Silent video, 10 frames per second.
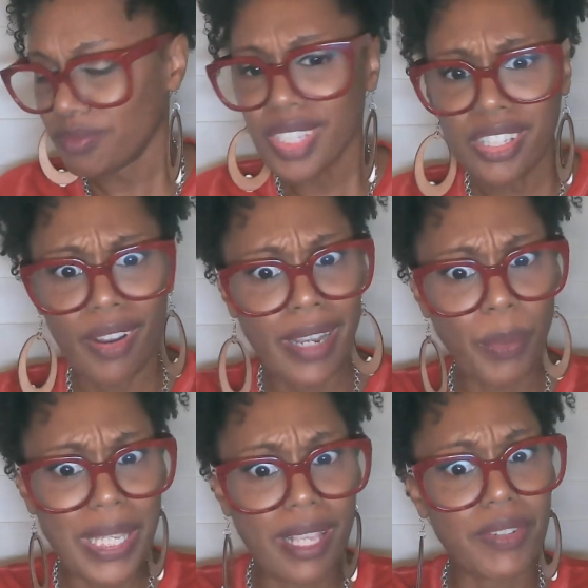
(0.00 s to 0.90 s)
Sorry, not
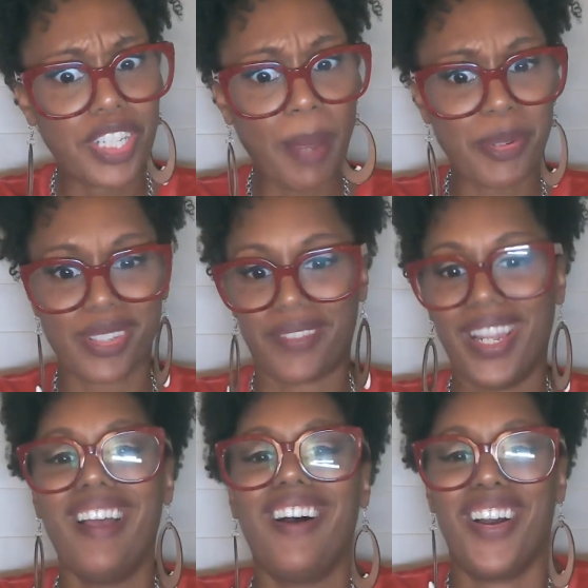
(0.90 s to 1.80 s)
week seven, chapter seven.
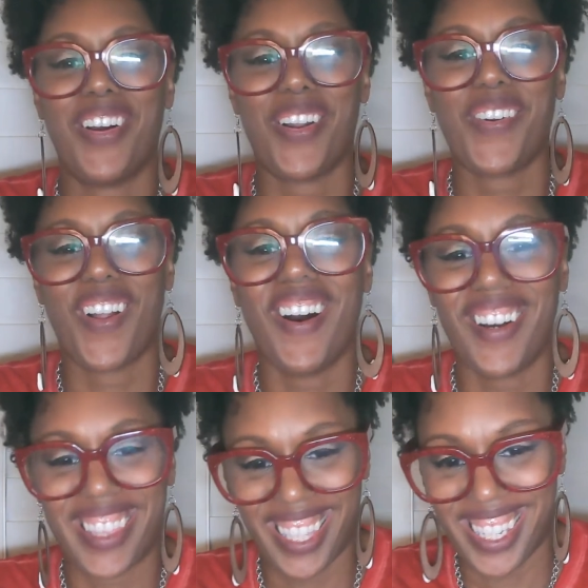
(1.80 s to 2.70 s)

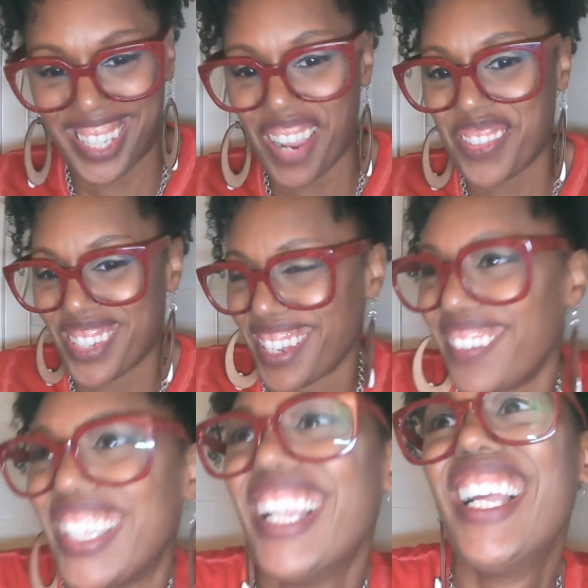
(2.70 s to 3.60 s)
Wrong thing, chapter
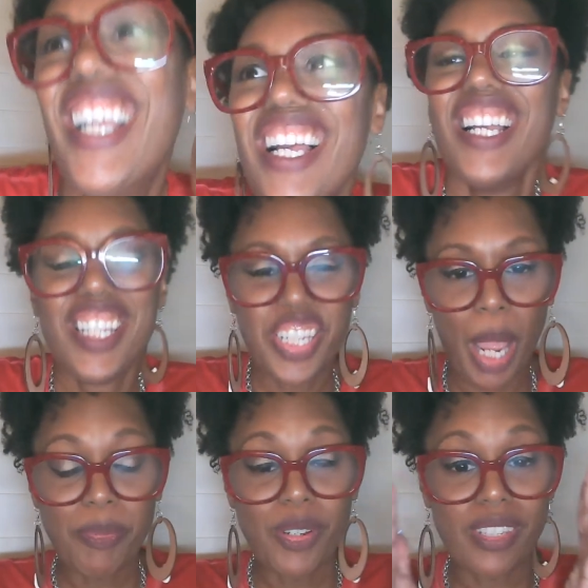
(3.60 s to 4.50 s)
seven.
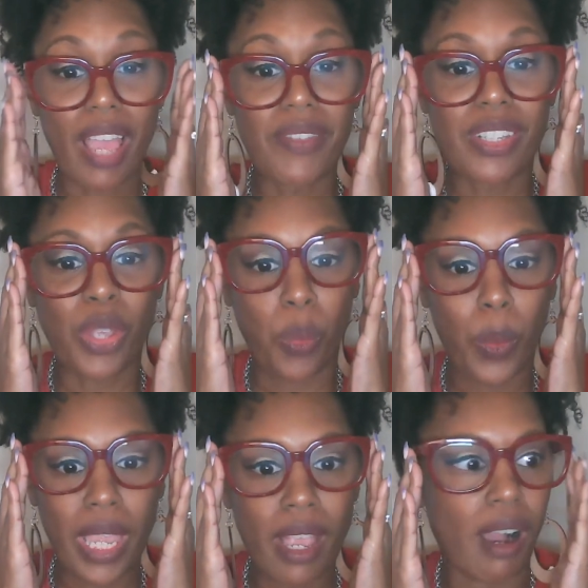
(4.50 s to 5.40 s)
Chapter seven. So
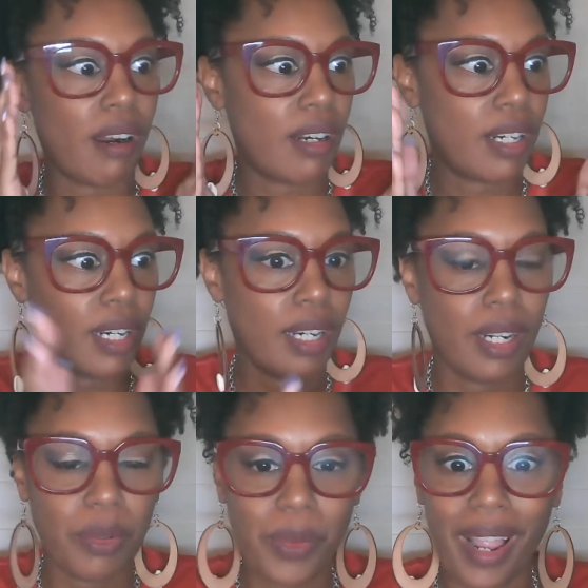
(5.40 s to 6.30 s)
we're
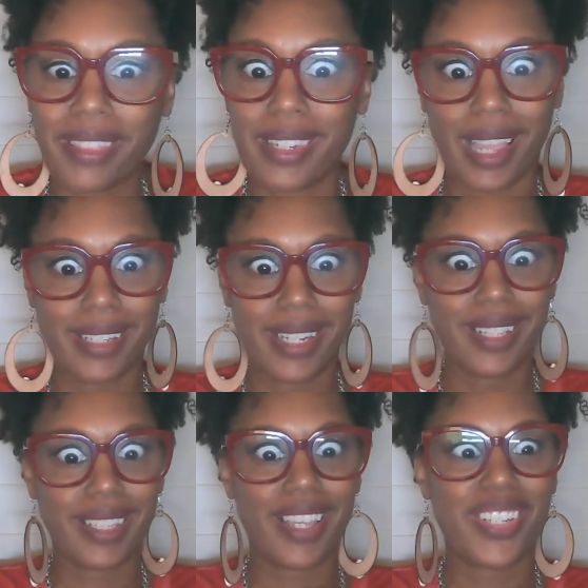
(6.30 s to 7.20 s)
at the 19th
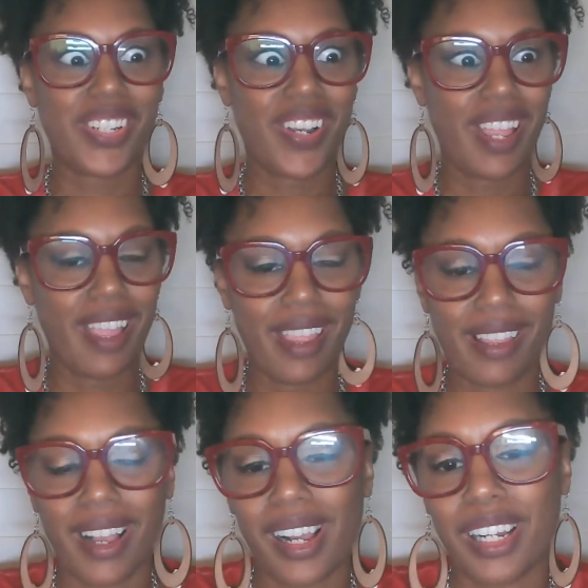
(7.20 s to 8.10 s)

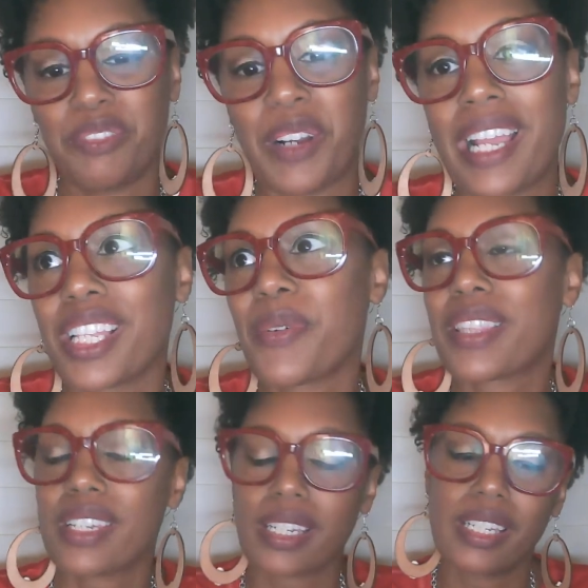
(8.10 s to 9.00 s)
century. Finally, we're at
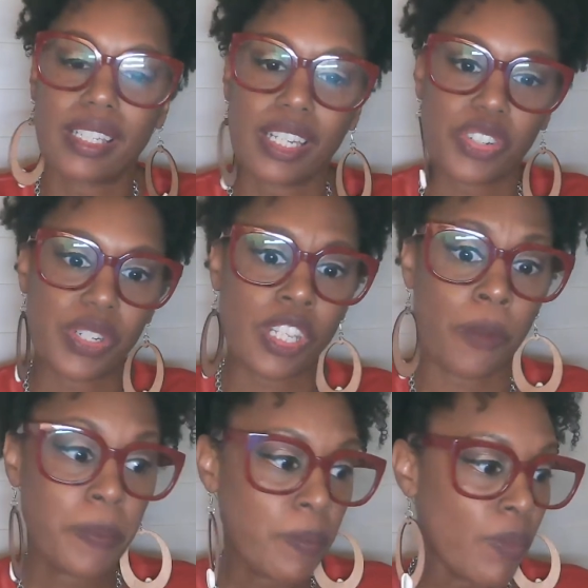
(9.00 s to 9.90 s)
the 19th century.
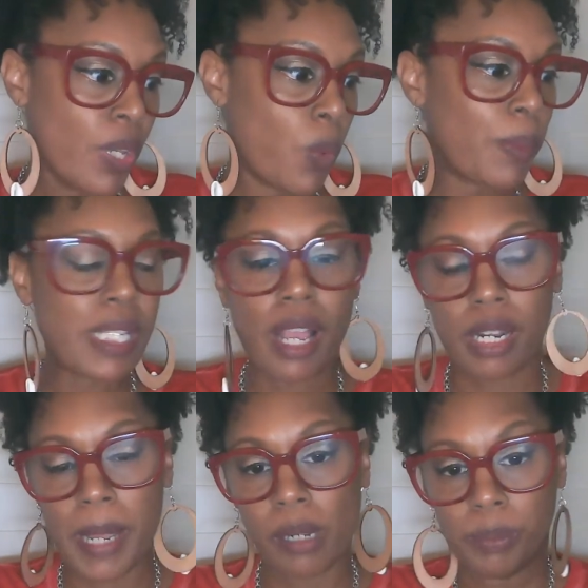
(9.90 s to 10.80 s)
So, what are we talking
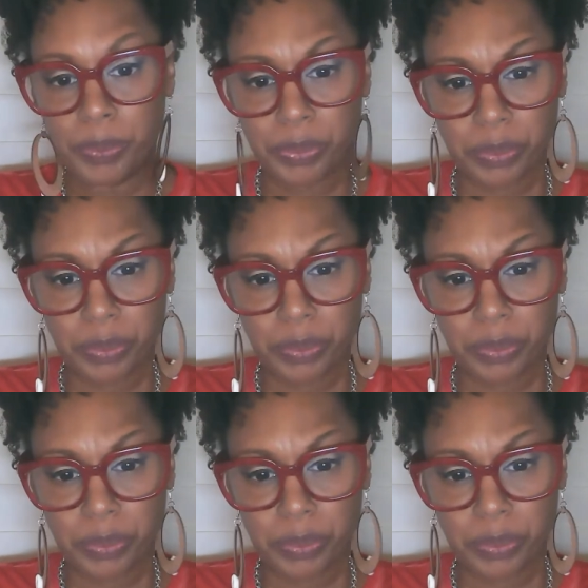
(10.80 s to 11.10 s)
about?